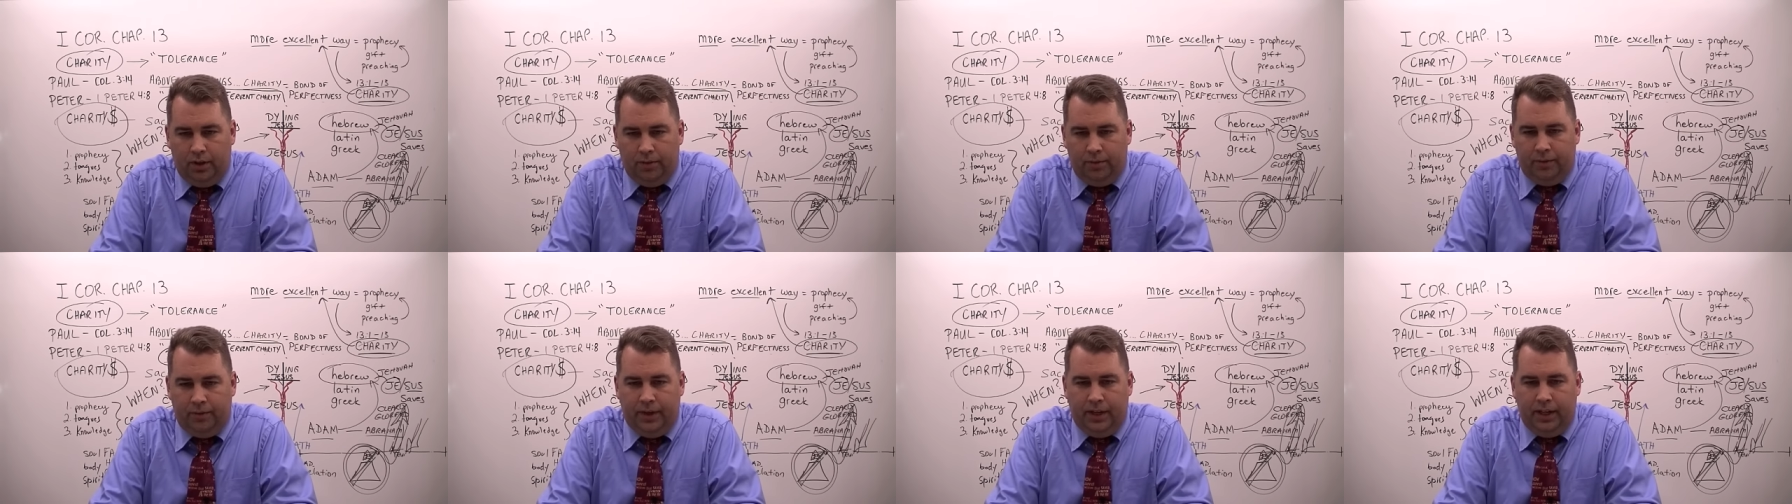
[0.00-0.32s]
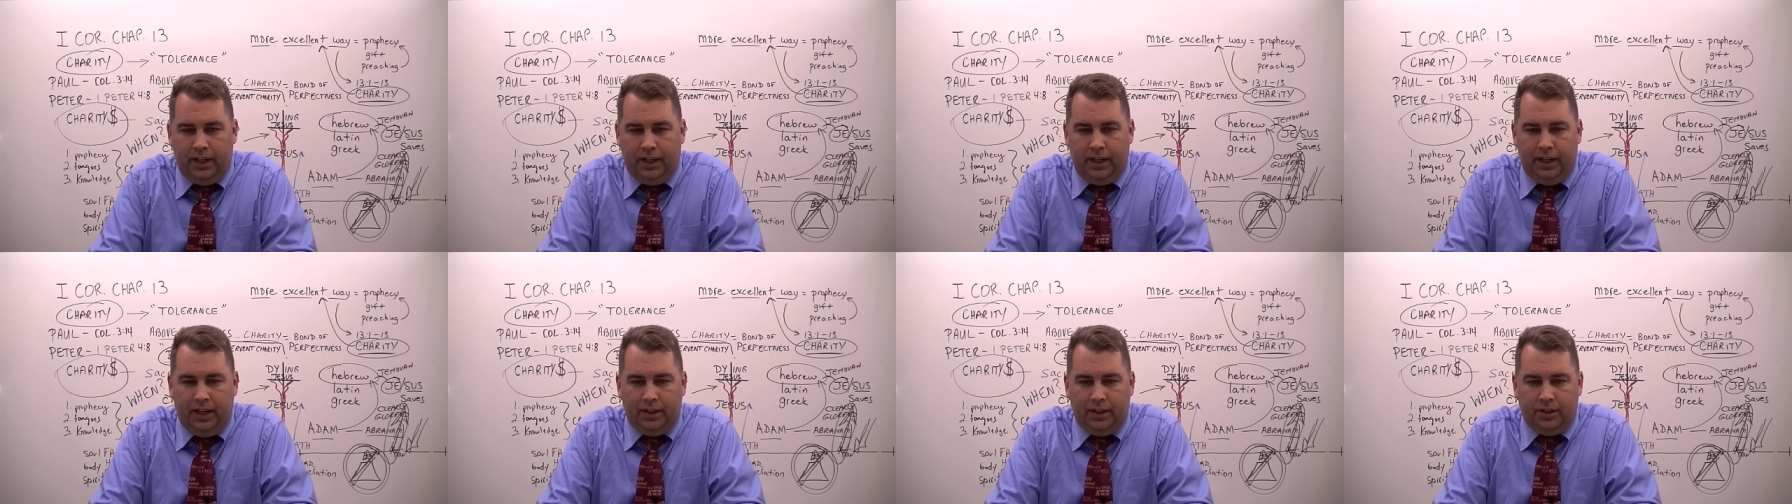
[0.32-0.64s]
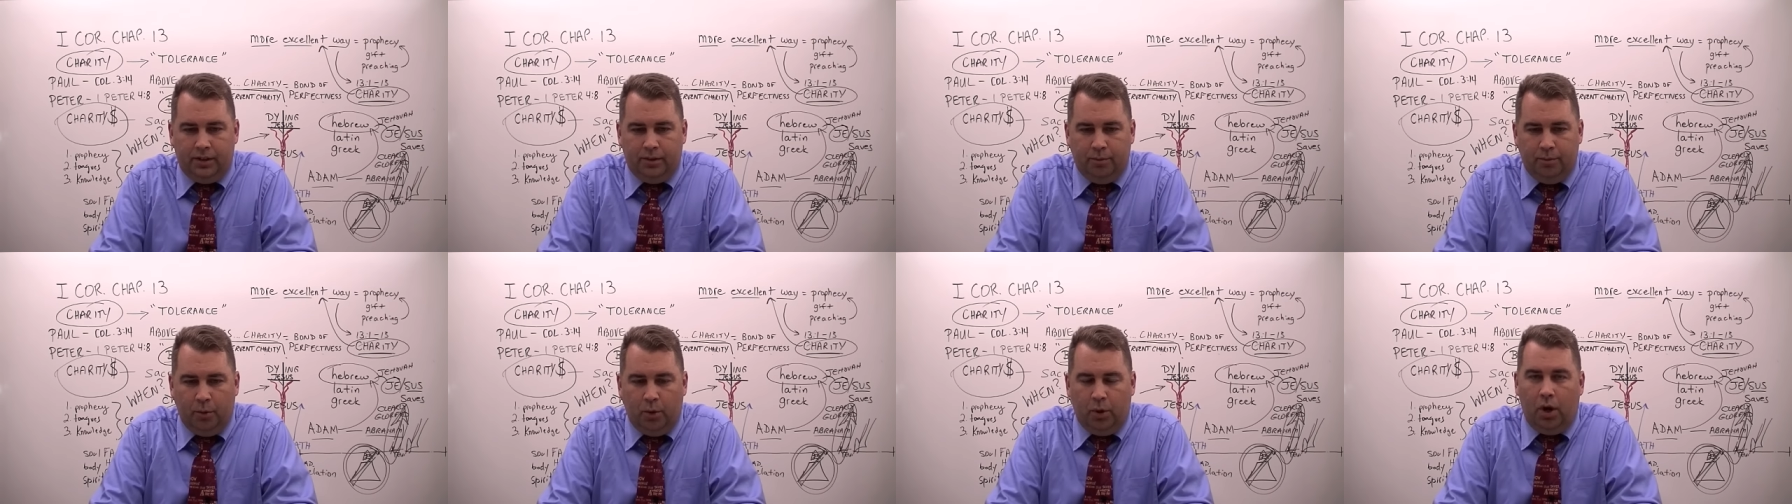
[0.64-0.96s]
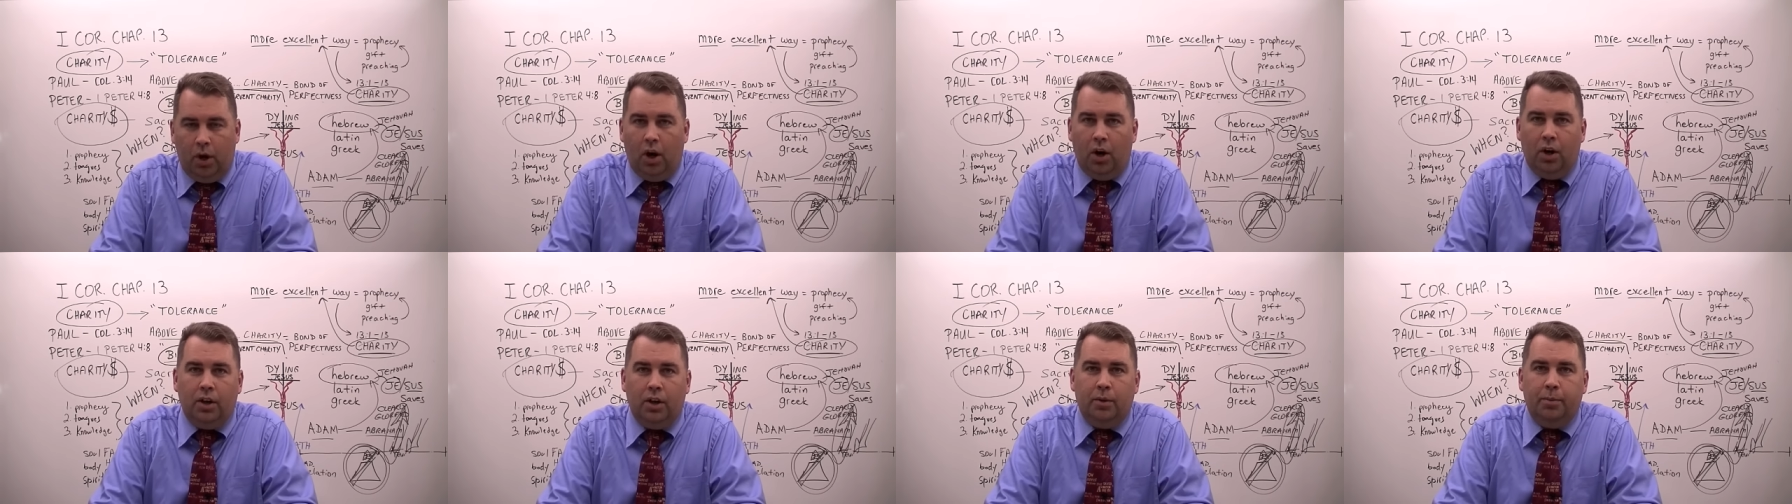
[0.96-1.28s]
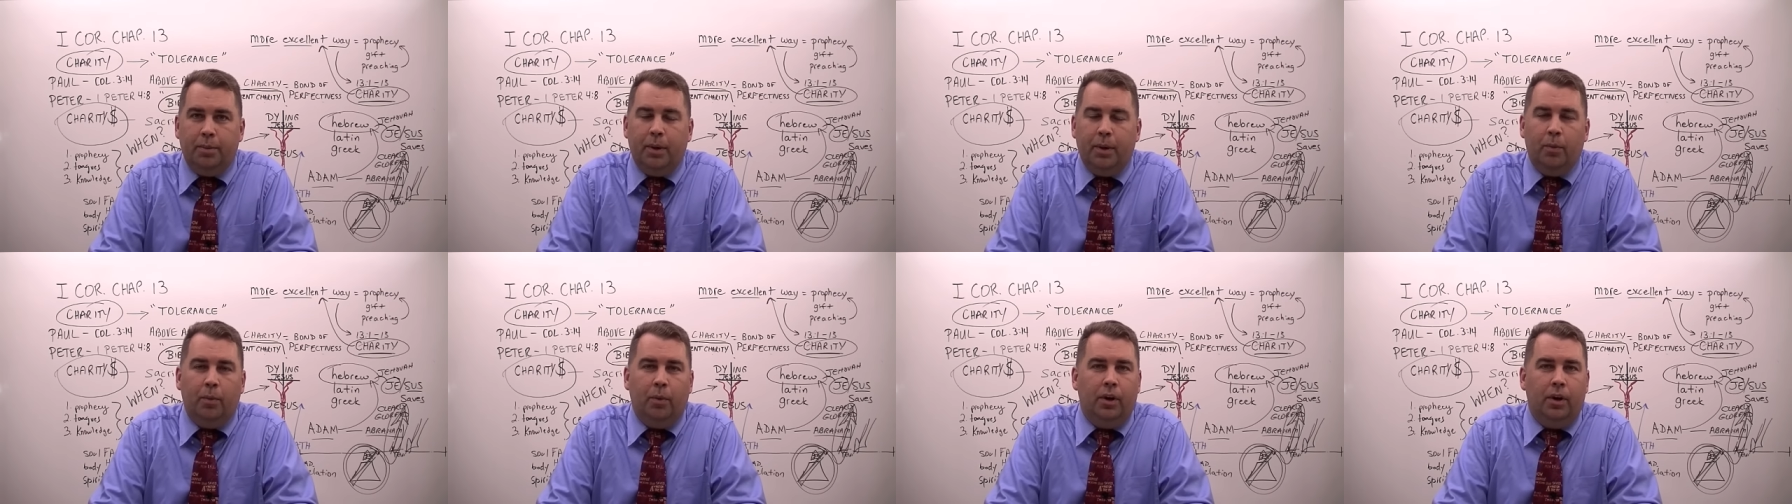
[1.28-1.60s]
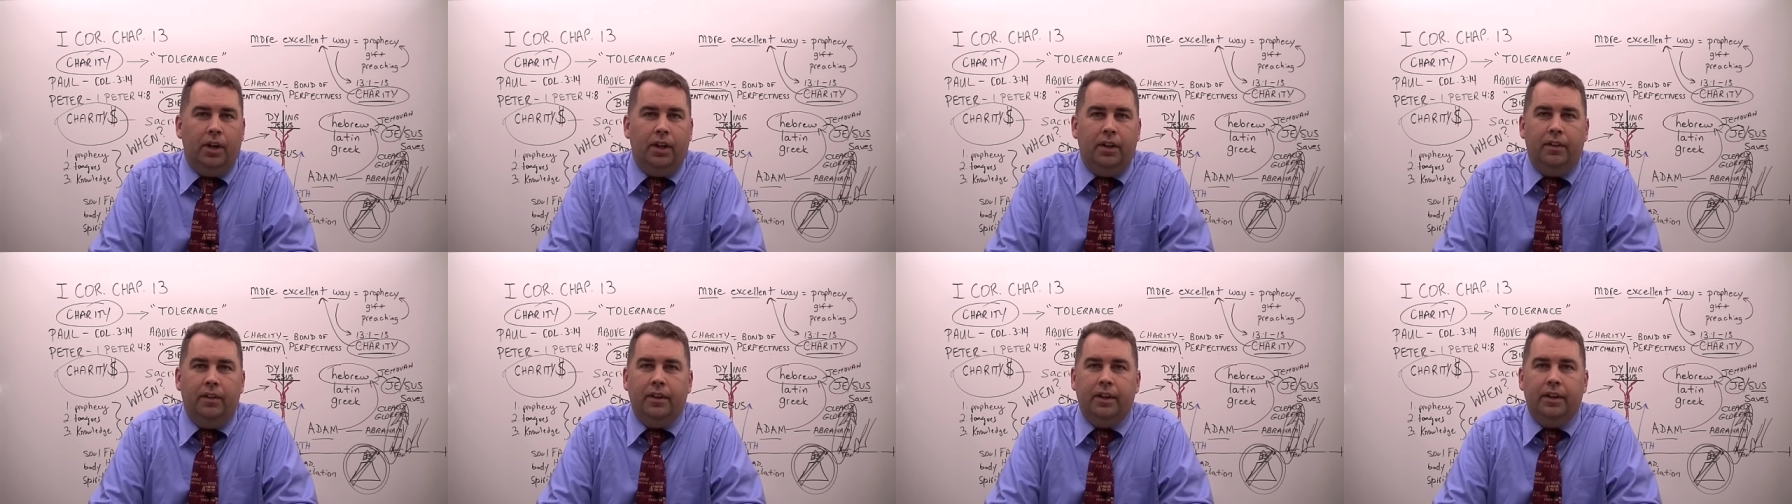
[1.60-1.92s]
offended is more hard to be
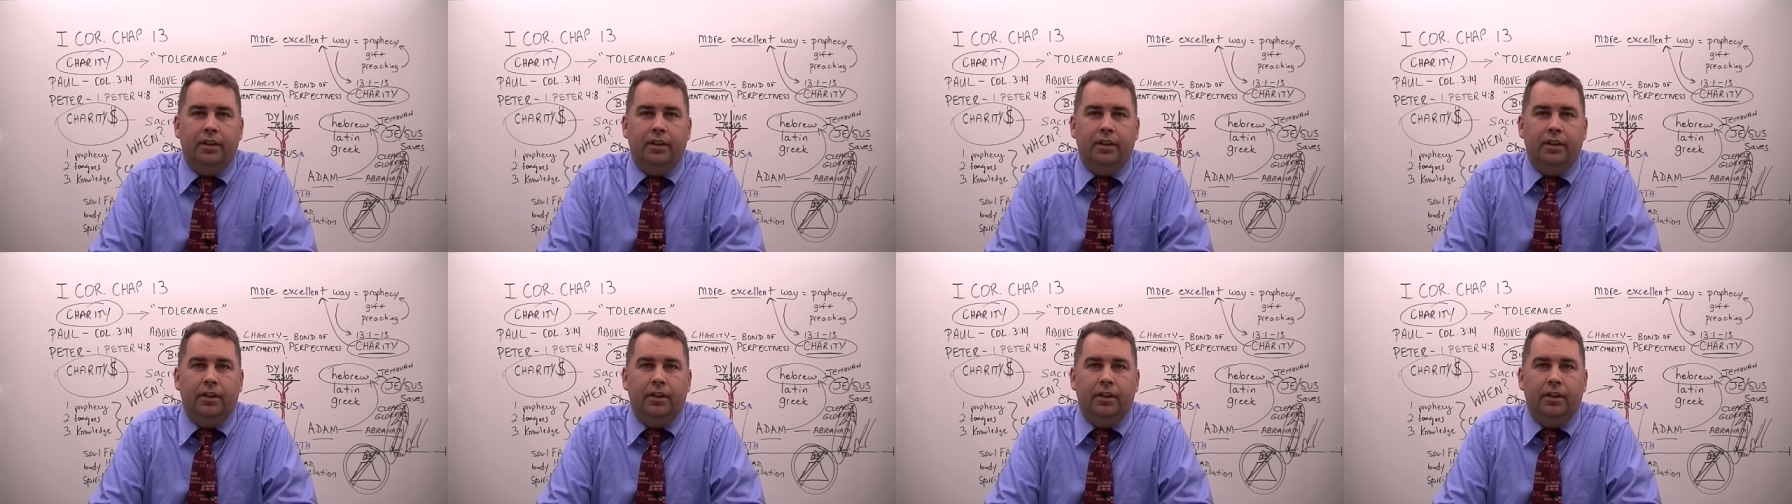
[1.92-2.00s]
won